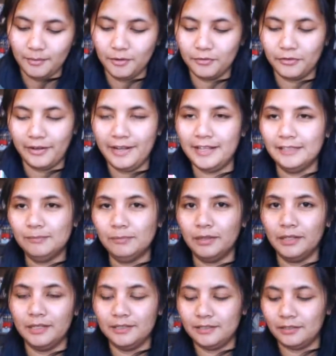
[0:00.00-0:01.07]
um, over at
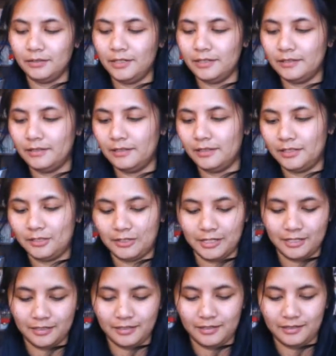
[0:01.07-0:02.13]
his place, so he's gonna
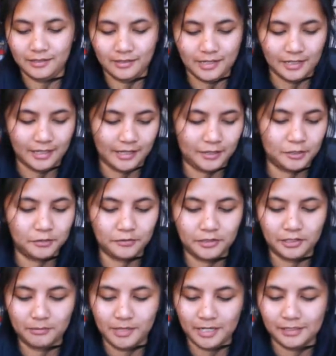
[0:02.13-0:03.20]
try to get that
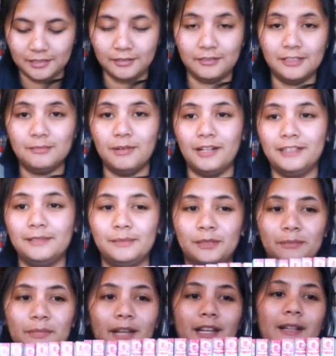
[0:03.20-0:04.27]
over to me as soon as
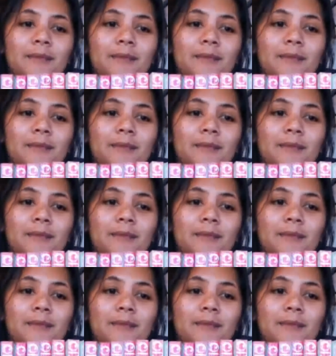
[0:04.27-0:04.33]
possible.